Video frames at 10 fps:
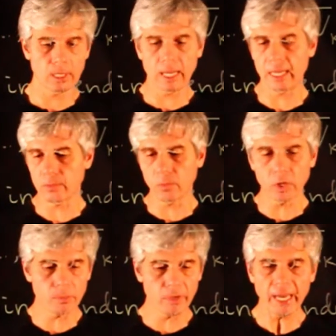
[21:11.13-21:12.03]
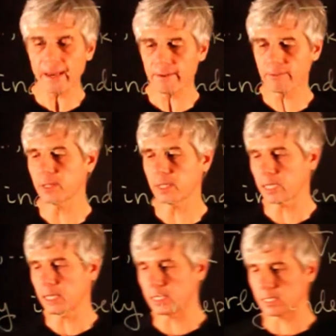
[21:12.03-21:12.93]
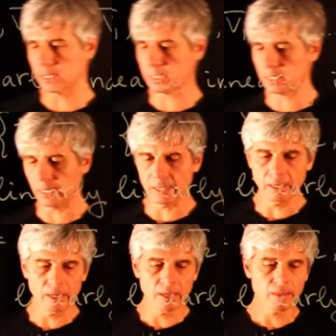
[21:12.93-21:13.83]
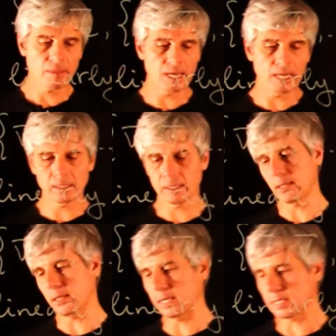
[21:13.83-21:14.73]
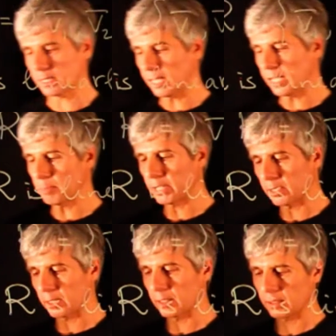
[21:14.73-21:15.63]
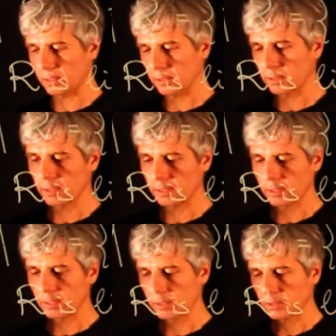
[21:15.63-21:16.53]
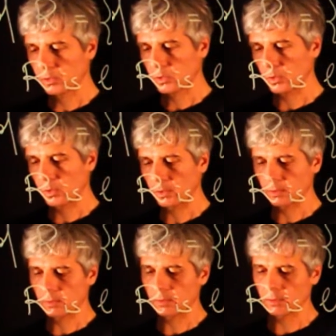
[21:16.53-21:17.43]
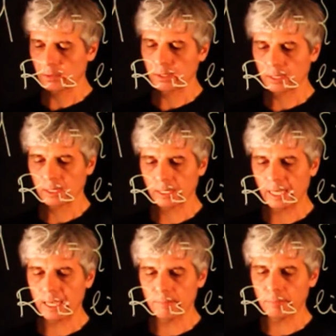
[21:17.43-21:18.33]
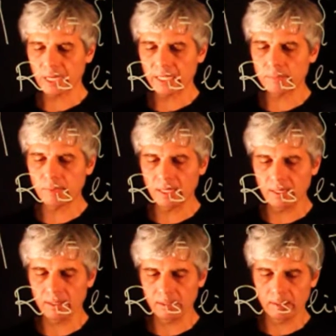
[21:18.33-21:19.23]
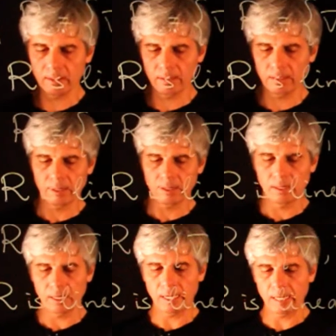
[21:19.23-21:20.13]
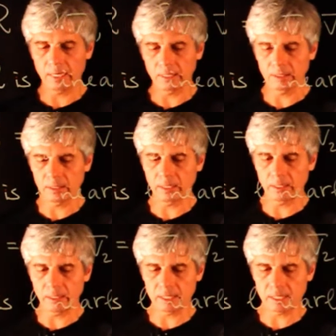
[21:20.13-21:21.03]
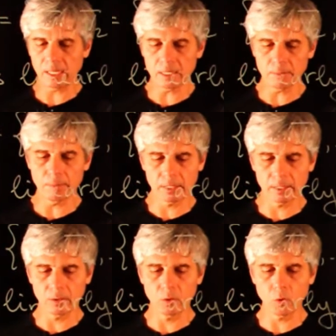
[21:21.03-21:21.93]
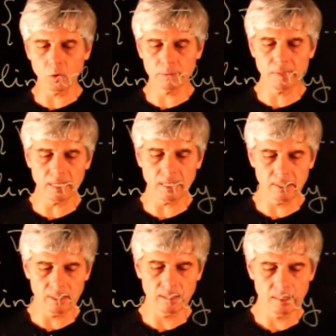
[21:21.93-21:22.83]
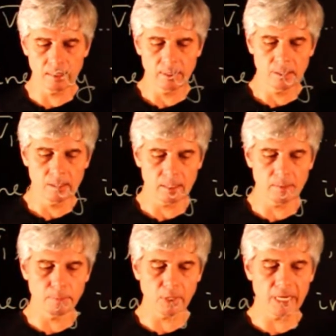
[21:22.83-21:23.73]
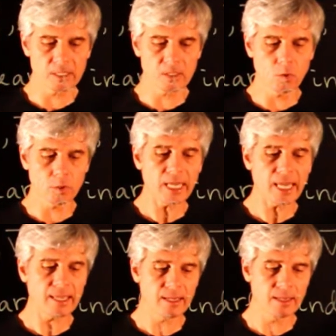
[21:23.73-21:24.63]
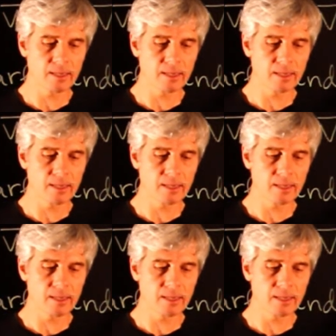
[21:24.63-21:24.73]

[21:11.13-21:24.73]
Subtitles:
and what we have is that a statement, so A implies B, and a statement not B implies not A,